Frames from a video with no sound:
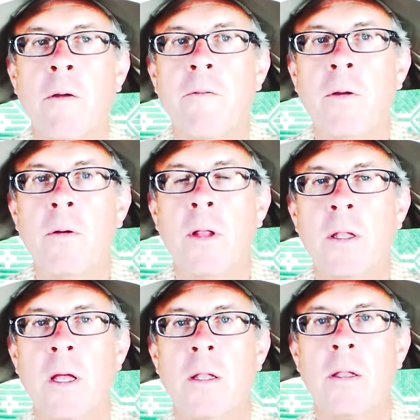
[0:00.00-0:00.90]
I feel
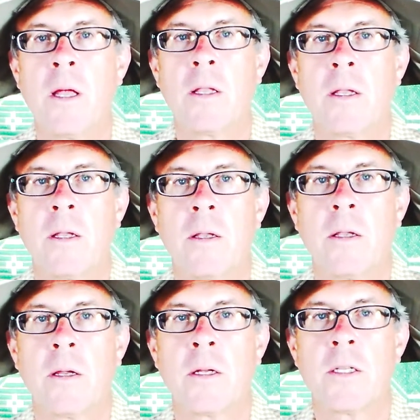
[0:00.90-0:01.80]
that, that, that
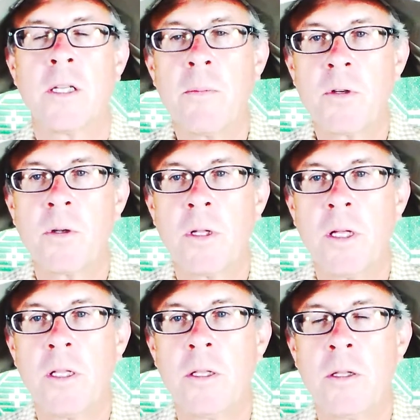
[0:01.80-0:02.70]

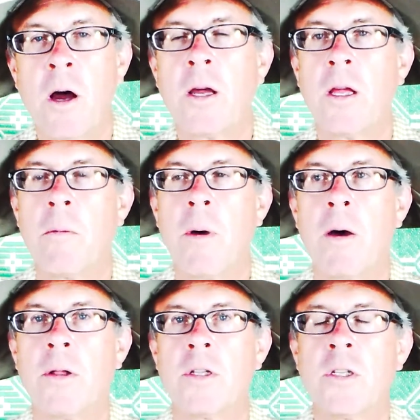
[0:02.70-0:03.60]
conceptually talking
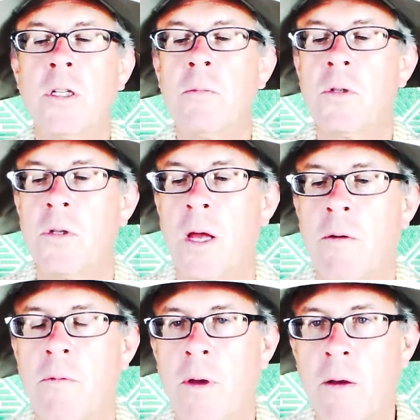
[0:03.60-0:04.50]
about it seems to
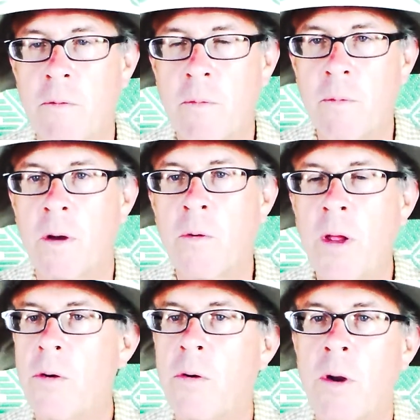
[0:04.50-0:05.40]
have, have a
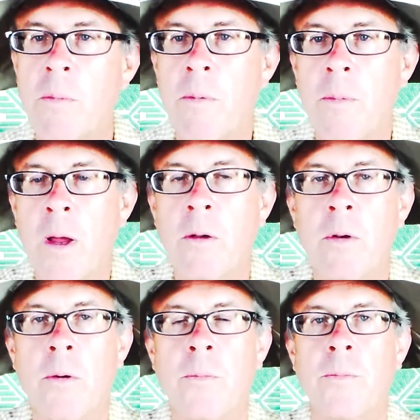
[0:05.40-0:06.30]
greater grip. I
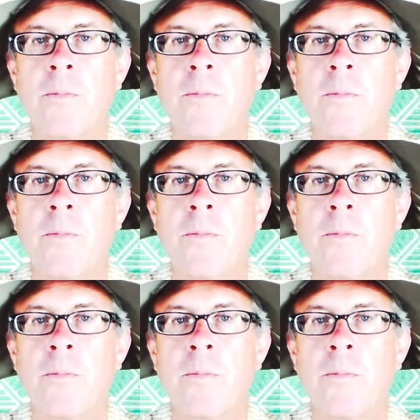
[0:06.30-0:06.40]
don't know.